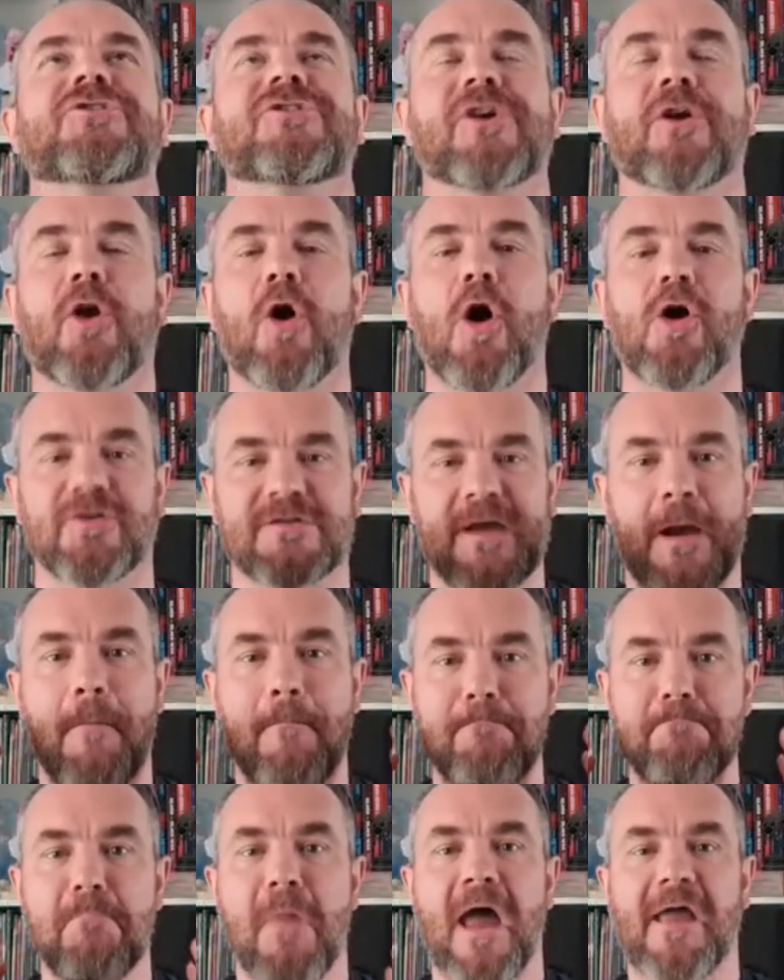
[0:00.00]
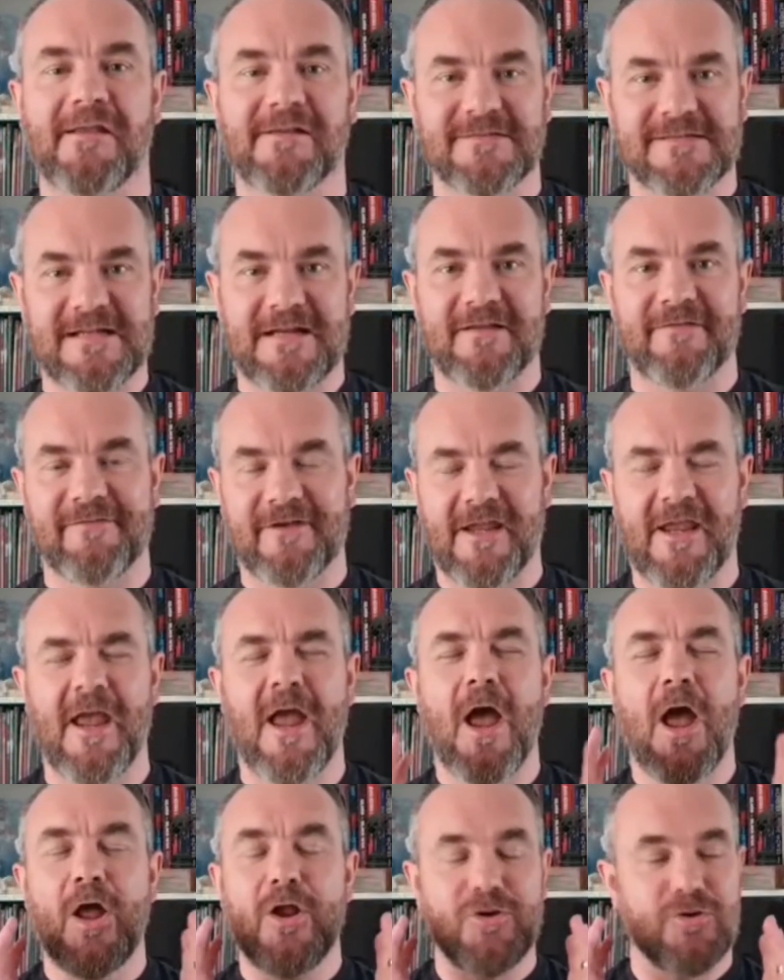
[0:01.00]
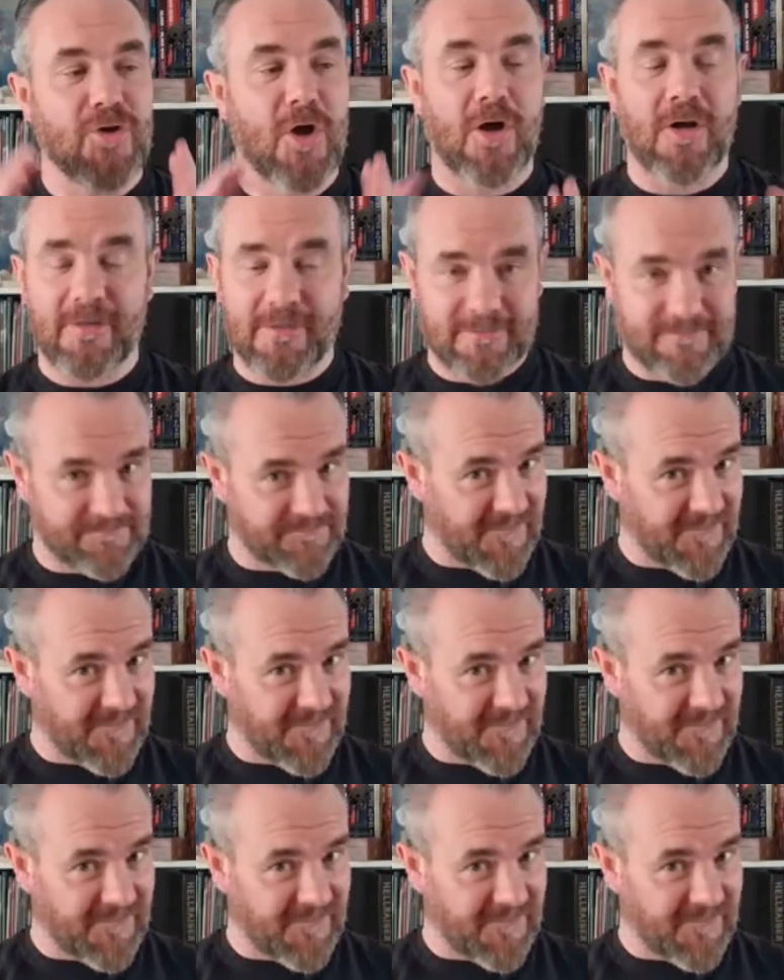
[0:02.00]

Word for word: to God mail delivery. Not